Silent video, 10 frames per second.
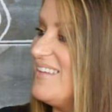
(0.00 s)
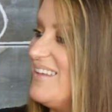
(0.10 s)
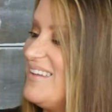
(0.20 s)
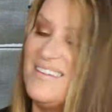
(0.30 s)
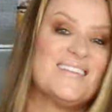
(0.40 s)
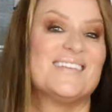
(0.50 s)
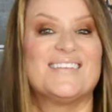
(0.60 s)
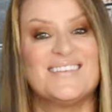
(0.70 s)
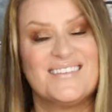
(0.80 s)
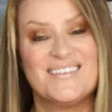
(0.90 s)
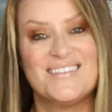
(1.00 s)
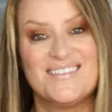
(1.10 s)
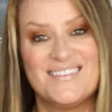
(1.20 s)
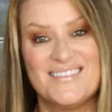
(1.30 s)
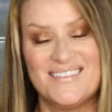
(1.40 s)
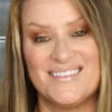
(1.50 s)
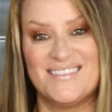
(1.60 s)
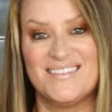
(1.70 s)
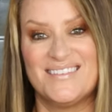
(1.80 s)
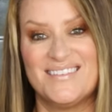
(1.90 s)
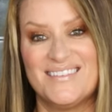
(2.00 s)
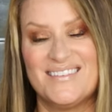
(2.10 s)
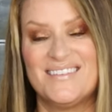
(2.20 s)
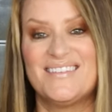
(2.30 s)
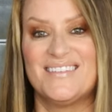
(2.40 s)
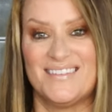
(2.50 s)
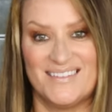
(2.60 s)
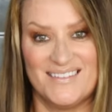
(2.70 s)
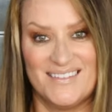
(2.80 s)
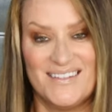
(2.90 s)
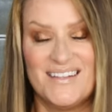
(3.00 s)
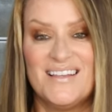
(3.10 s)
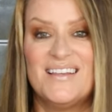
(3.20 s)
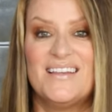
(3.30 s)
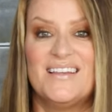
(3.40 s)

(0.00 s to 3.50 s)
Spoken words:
This person isn't speaking.